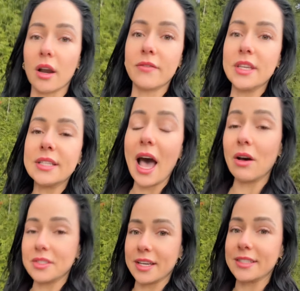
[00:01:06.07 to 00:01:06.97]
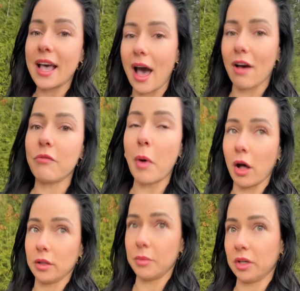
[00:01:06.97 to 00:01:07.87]
of these houses have
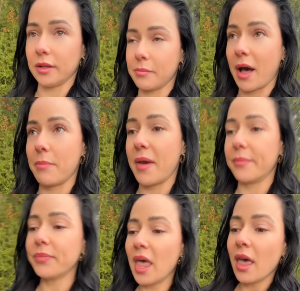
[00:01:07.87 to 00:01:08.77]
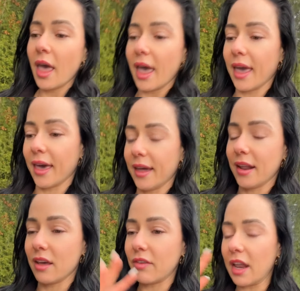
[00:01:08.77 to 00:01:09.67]
polybutylene piping. And
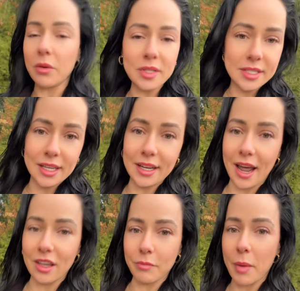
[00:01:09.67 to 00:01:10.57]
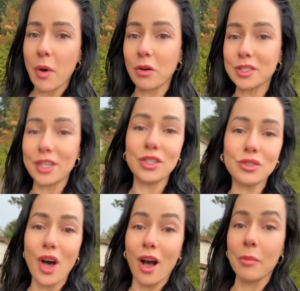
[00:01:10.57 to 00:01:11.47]
if anyone's seen any of my posts, I do
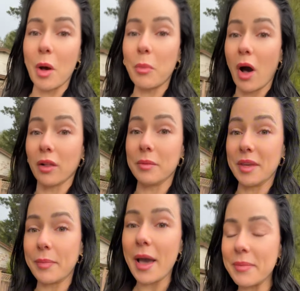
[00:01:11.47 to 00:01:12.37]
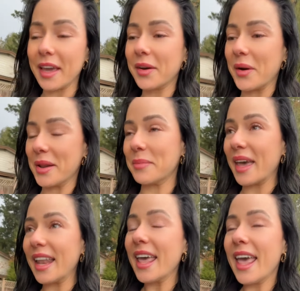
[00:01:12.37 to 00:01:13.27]
talk about poly-B piping quite a
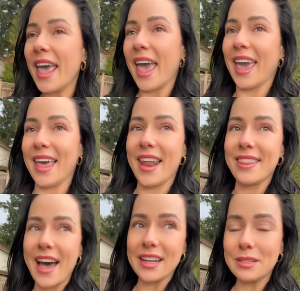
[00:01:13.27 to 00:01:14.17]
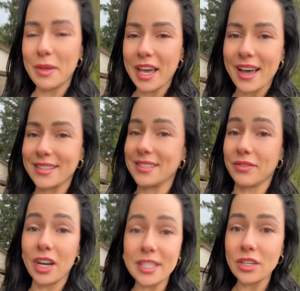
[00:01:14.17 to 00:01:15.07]
bit. And that is because it's a
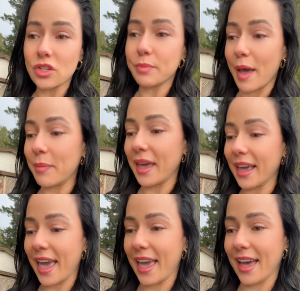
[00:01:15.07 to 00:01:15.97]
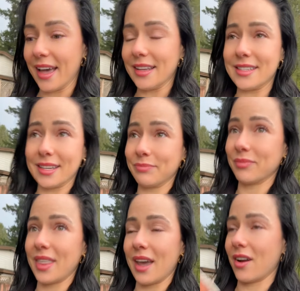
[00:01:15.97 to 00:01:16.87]
very dangerous piping and
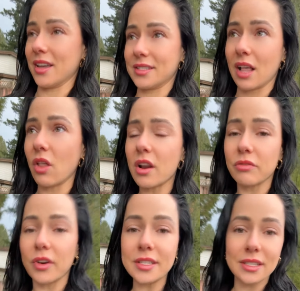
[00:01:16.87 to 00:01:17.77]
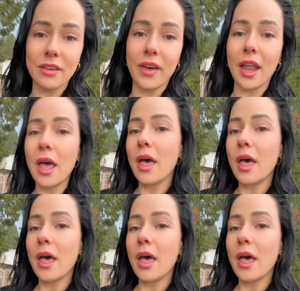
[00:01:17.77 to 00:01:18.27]
there is a lot of risk of it